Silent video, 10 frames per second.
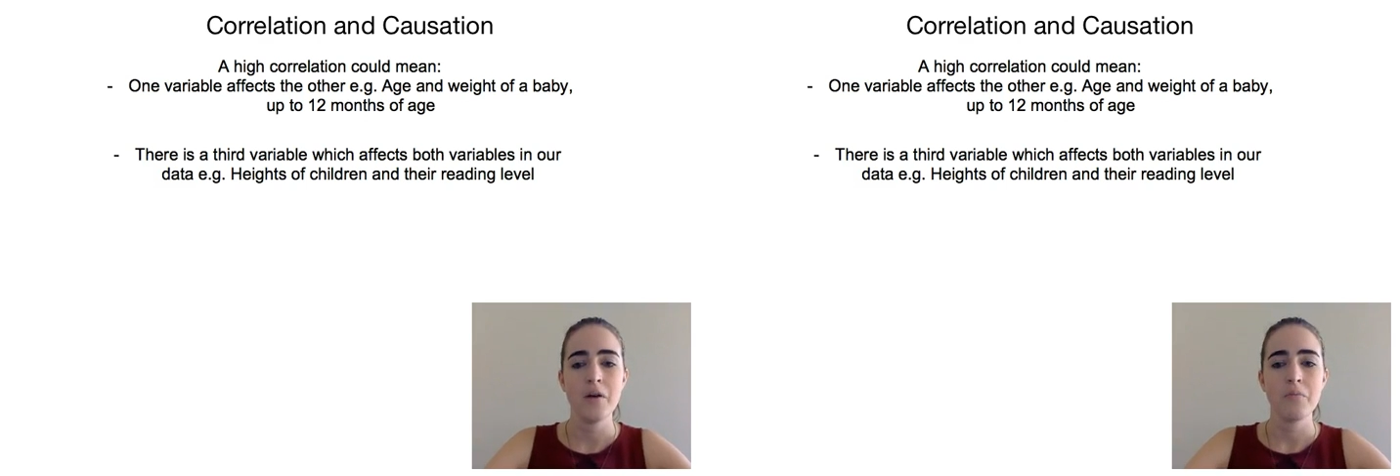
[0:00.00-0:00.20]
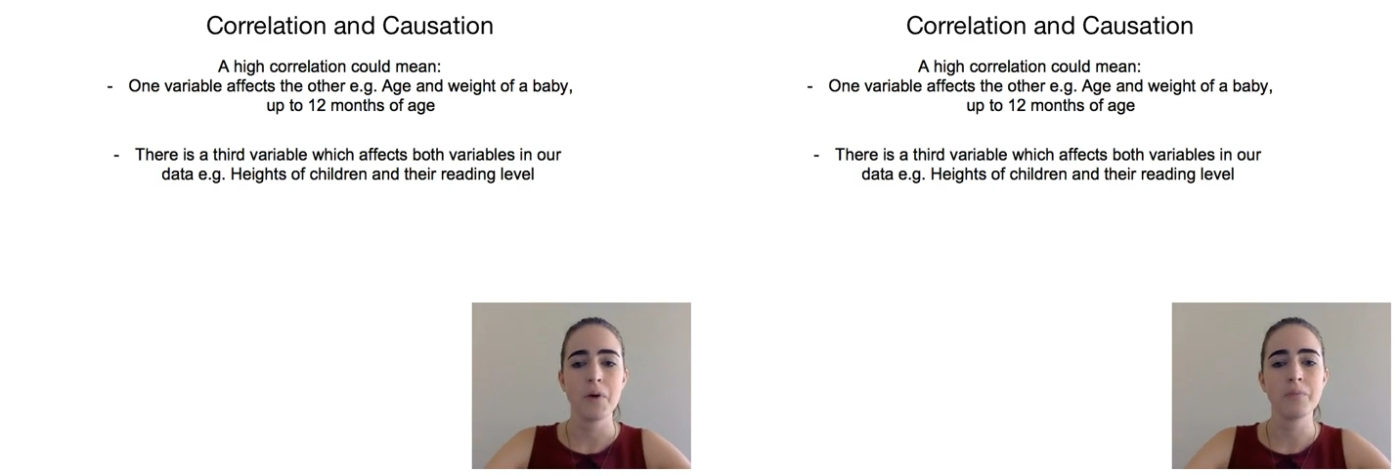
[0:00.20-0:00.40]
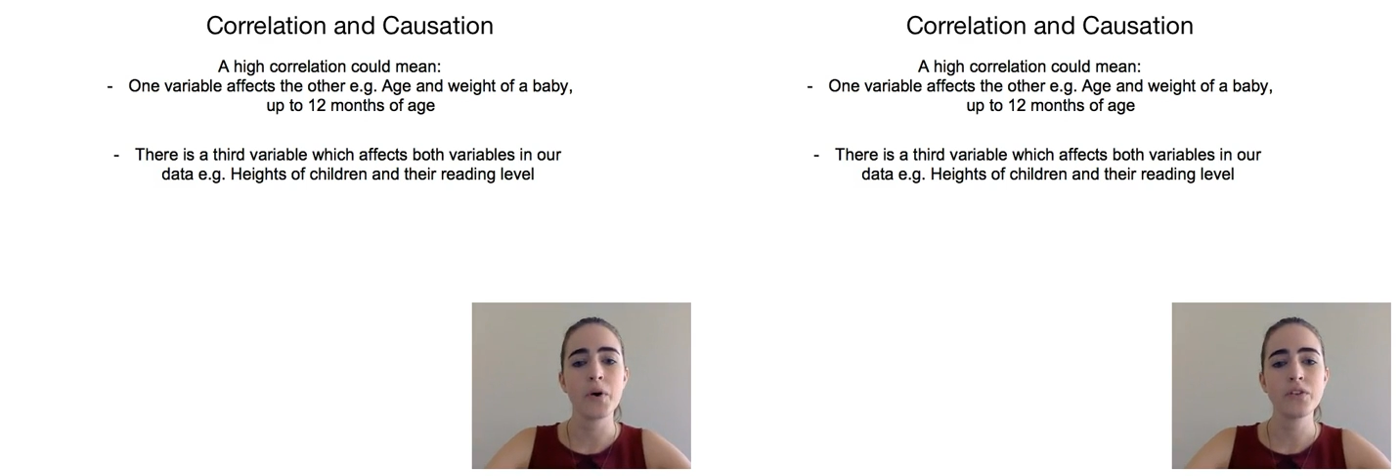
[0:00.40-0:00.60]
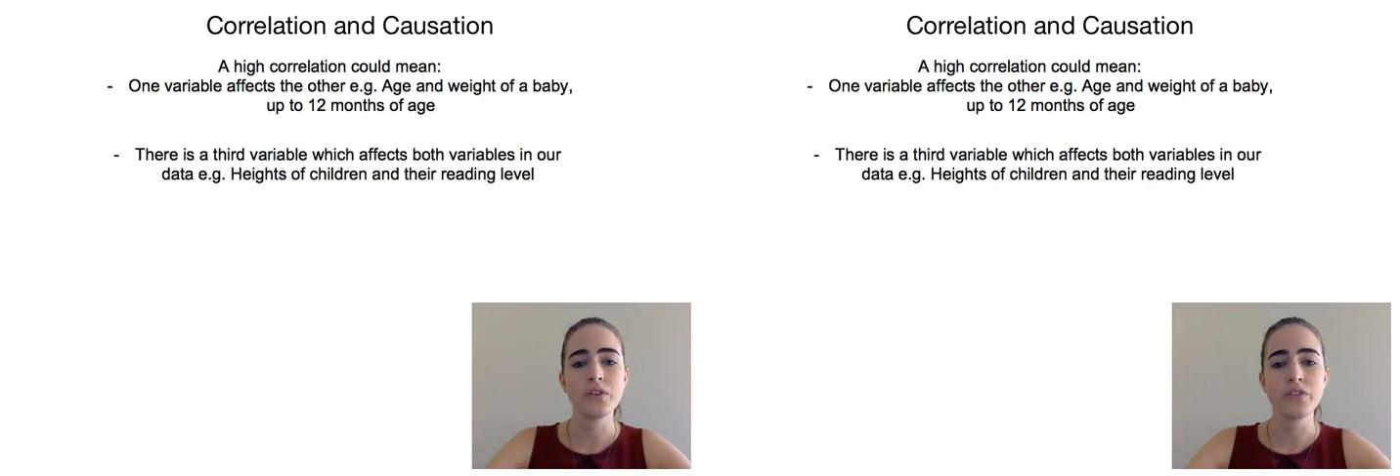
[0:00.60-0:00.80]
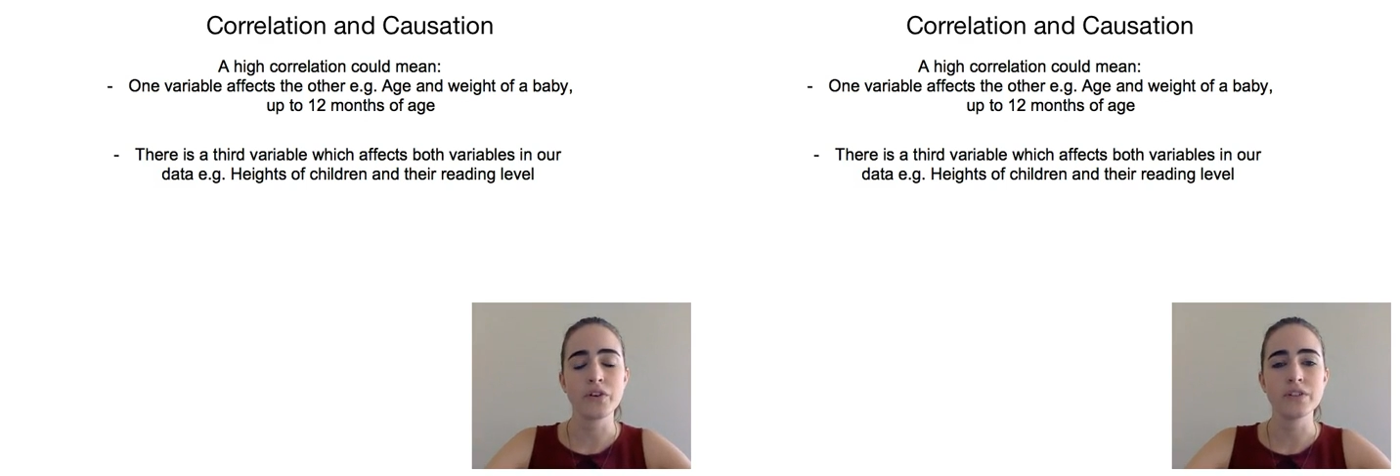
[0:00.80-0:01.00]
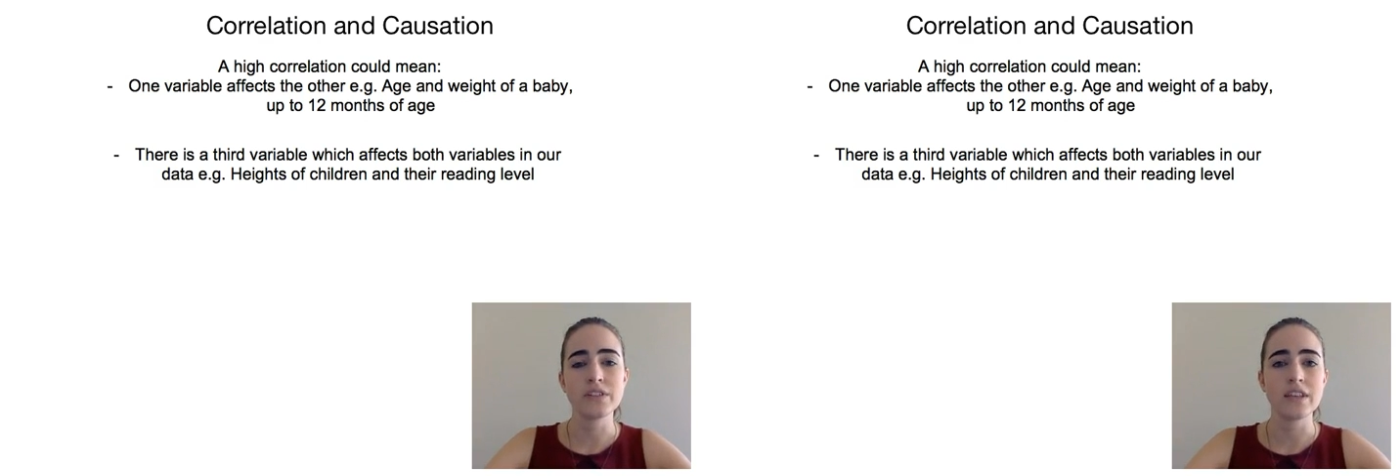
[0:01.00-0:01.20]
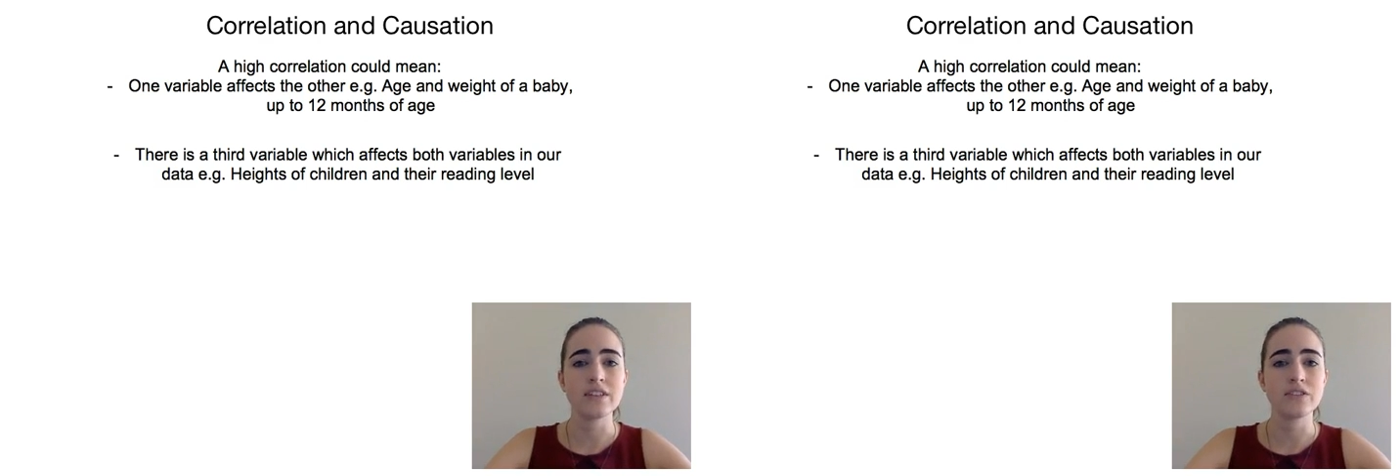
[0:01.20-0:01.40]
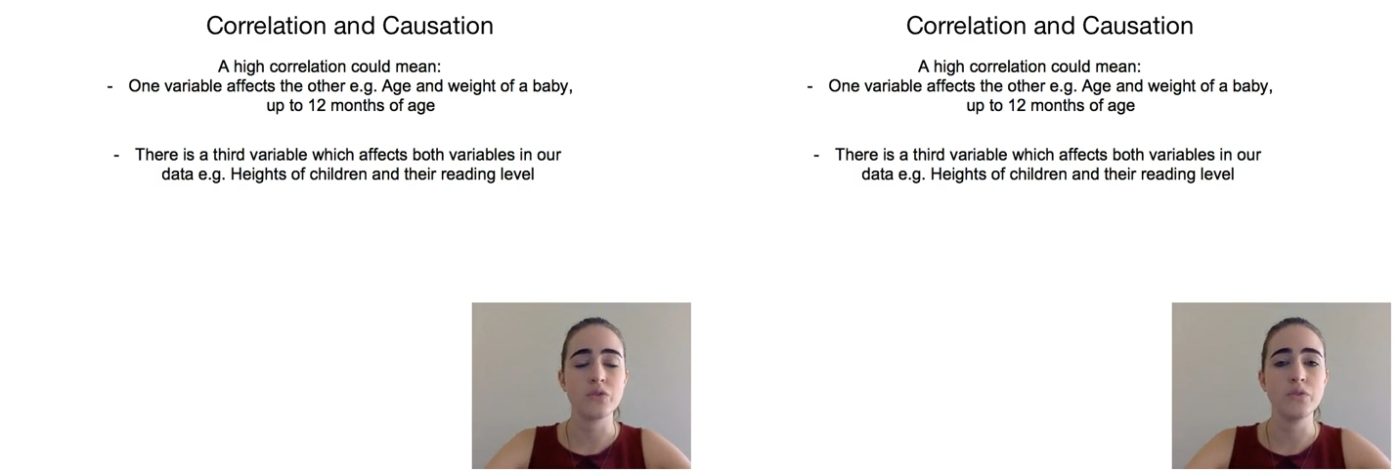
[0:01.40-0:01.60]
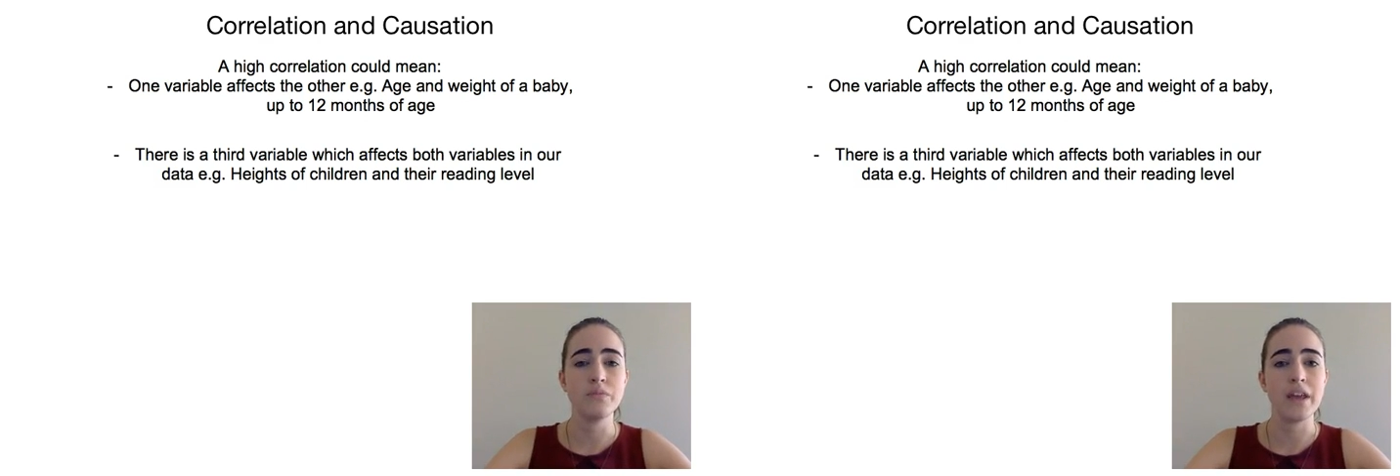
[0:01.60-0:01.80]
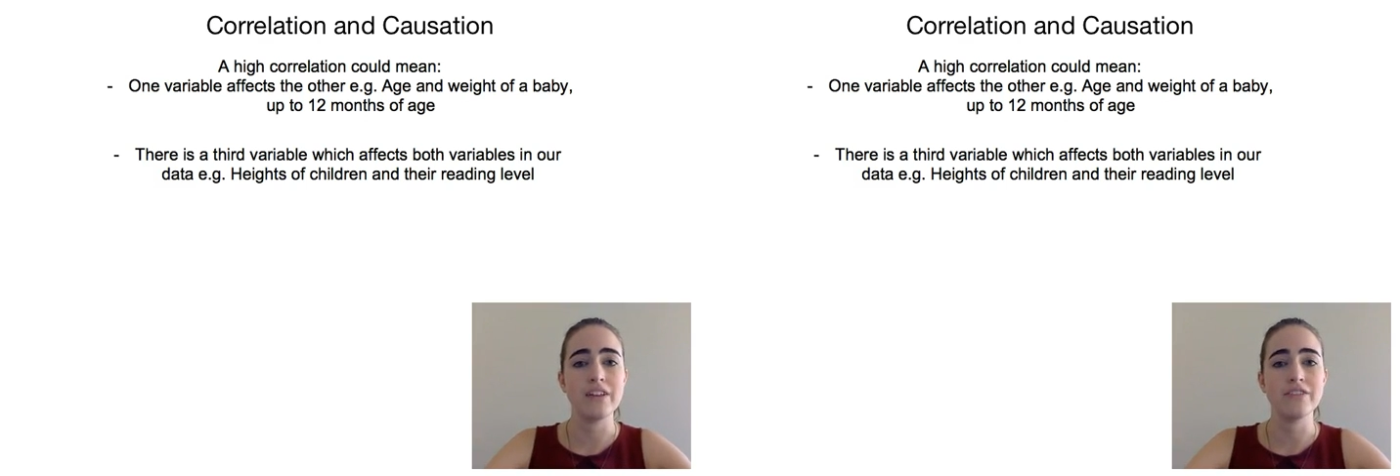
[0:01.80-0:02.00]
But both of those things could
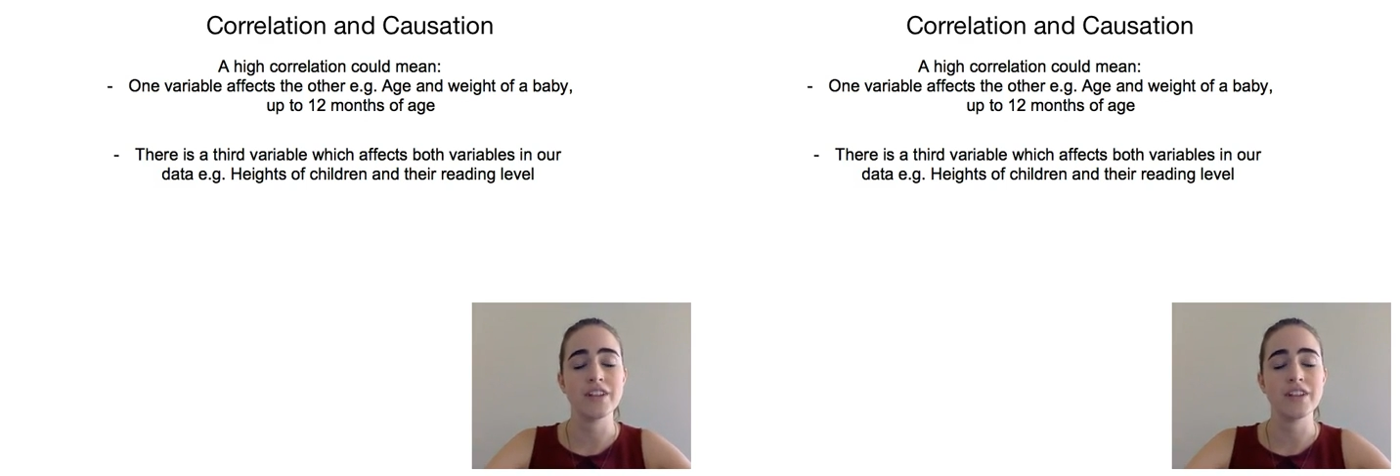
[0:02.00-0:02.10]
be